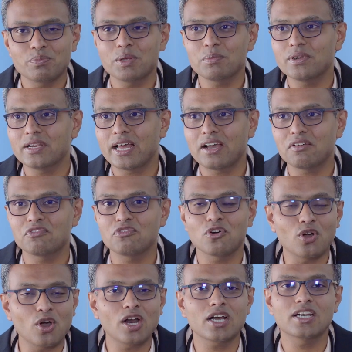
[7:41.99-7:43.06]
People have
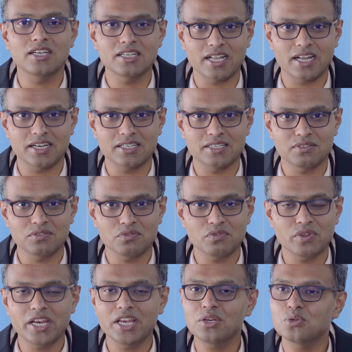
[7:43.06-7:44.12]
forgotten that.
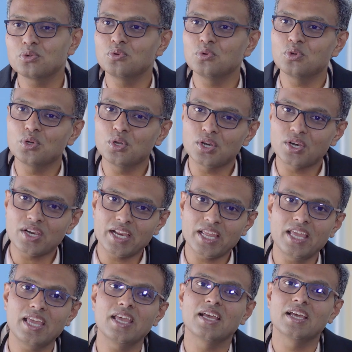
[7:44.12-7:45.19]
We need to
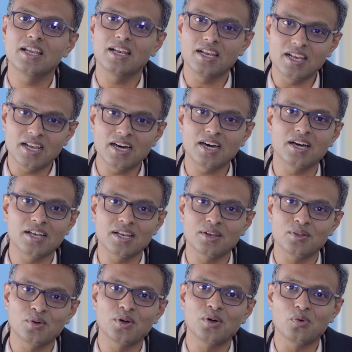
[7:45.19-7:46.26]

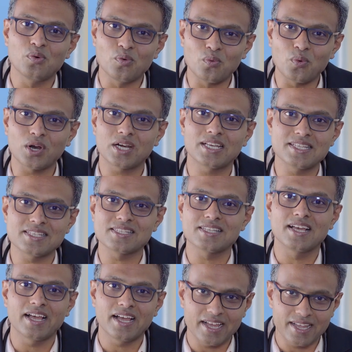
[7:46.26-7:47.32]
relearn what is
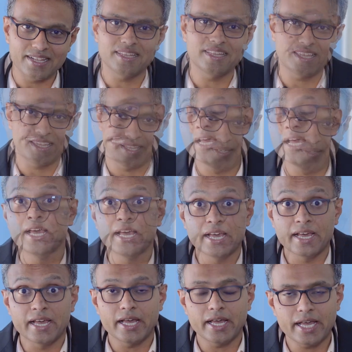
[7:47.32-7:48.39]
healthy.
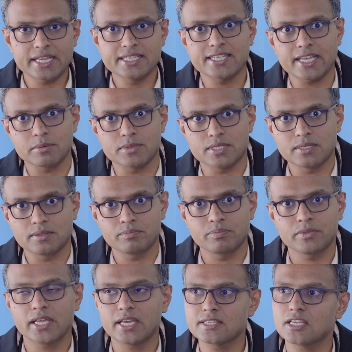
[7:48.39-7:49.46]

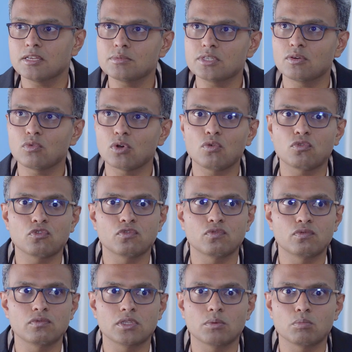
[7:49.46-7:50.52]
Exams are one
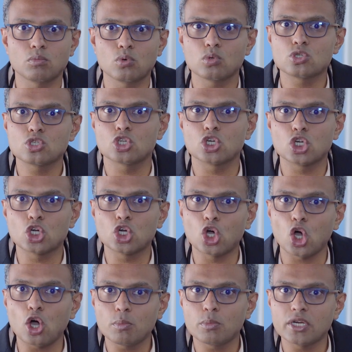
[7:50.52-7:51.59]
of the most
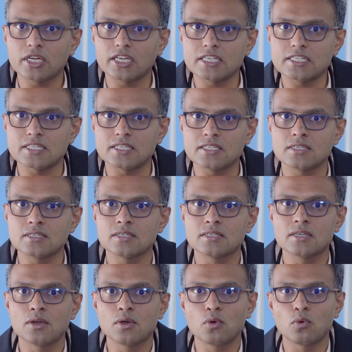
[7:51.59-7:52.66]
common reasons
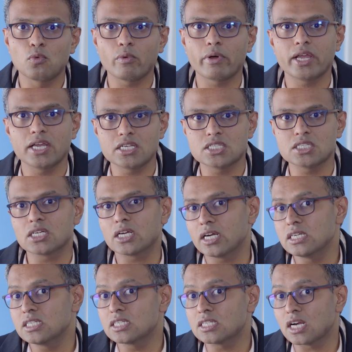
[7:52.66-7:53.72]
why a
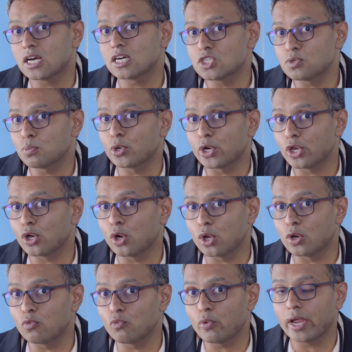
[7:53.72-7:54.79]
child starts putting
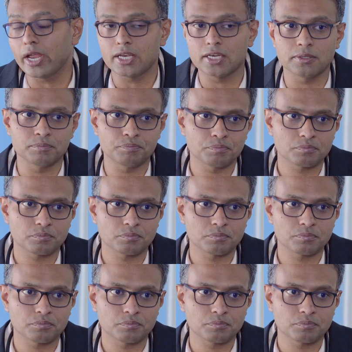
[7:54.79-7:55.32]
on weight.